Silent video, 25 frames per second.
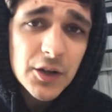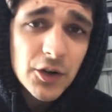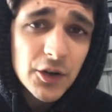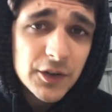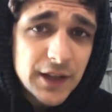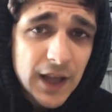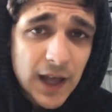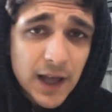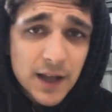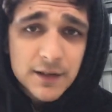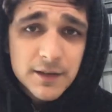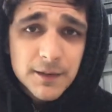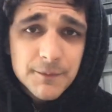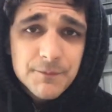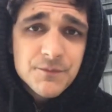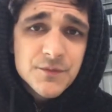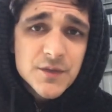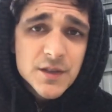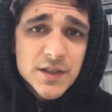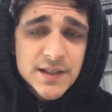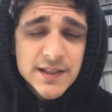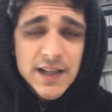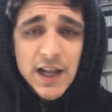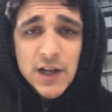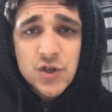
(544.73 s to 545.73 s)
You know, that
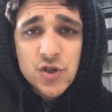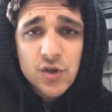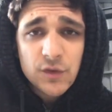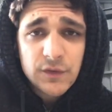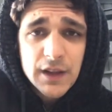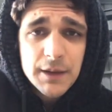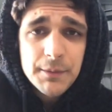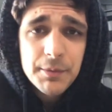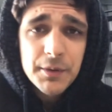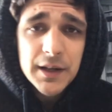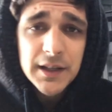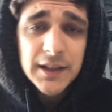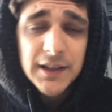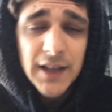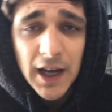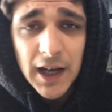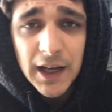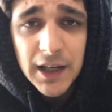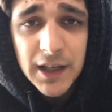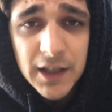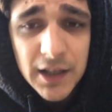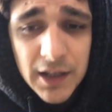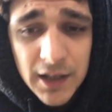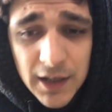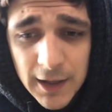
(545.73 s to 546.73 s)
Statue of Liberty
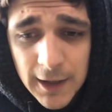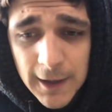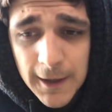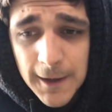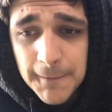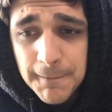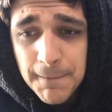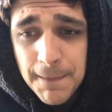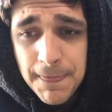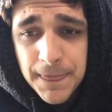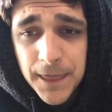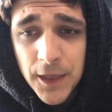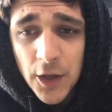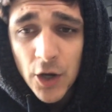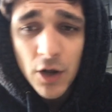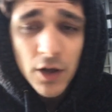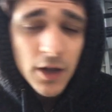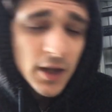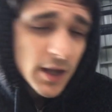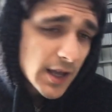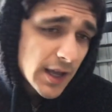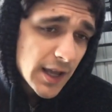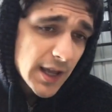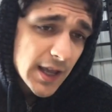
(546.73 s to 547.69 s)
dunk, you know,